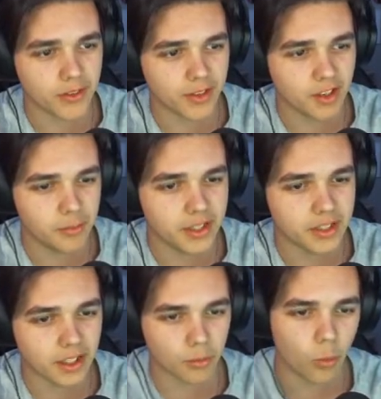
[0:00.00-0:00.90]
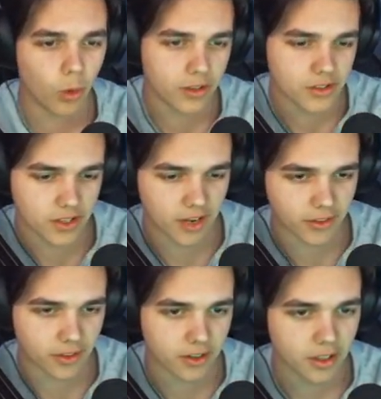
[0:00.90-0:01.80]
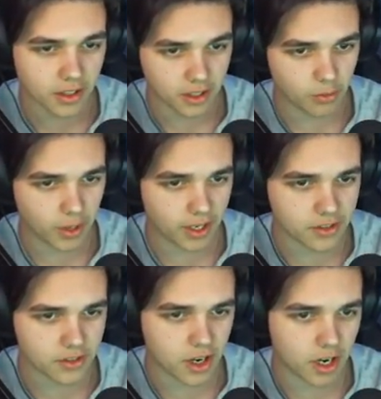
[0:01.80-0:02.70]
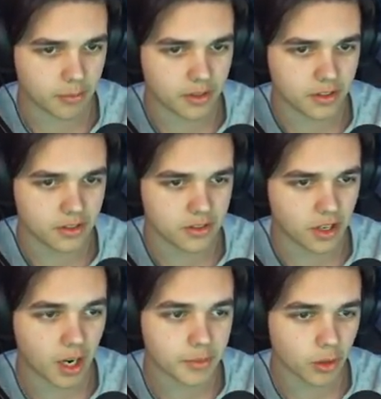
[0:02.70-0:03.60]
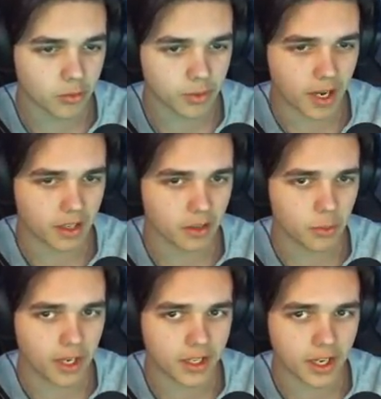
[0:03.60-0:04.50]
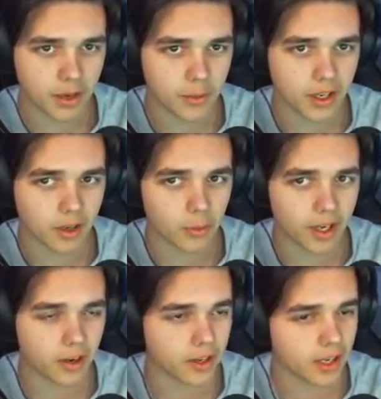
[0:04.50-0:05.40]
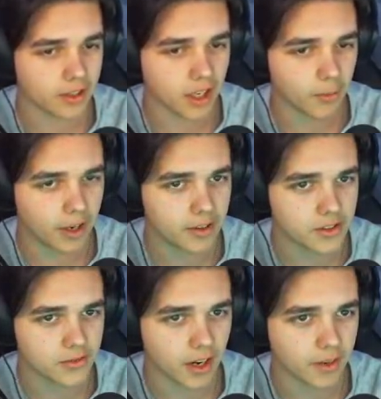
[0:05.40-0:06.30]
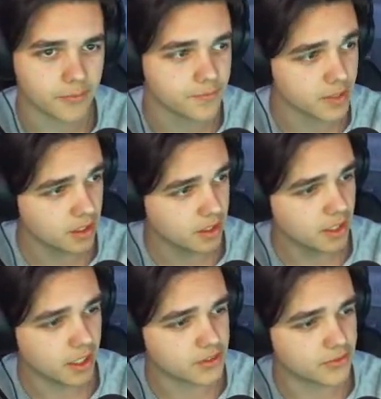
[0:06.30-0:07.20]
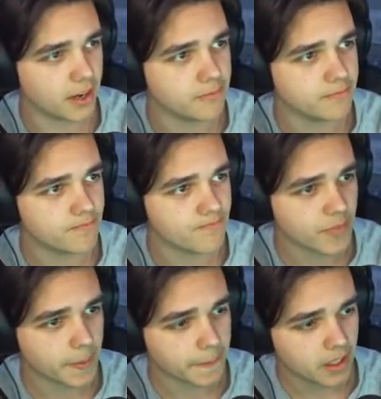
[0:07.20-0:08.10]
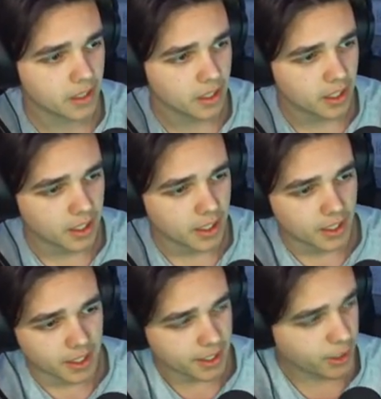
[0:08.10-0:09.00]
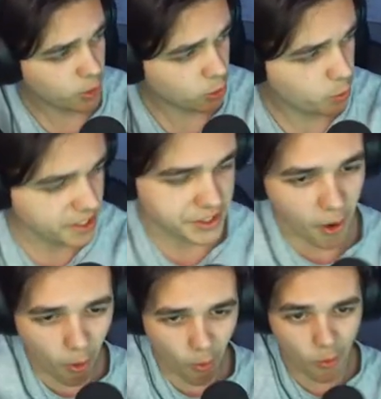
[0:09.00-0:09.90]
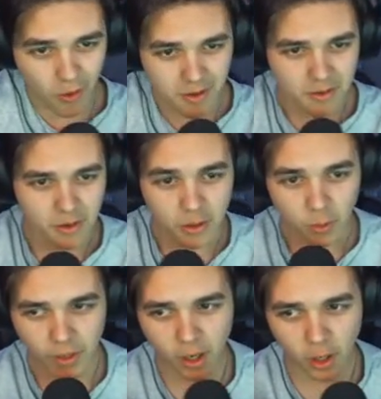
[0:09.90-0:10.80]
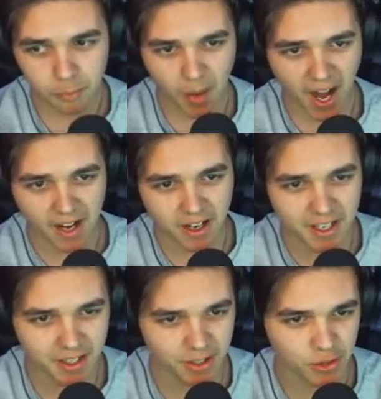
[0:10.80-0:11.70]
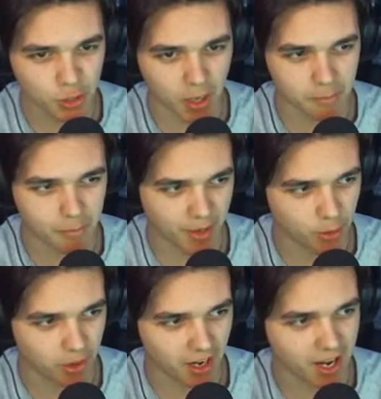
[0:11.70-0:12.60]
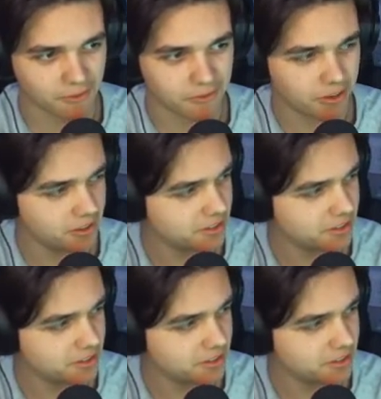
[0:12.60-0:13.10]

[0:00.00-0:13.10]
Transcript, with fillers: I think I've beaten it like once ever. Wait, stop. Stop. Don't paddle away yet. We gotta wait. Okay, you know what? It's fine. It's fine. Here we go. We are paddling into a better life.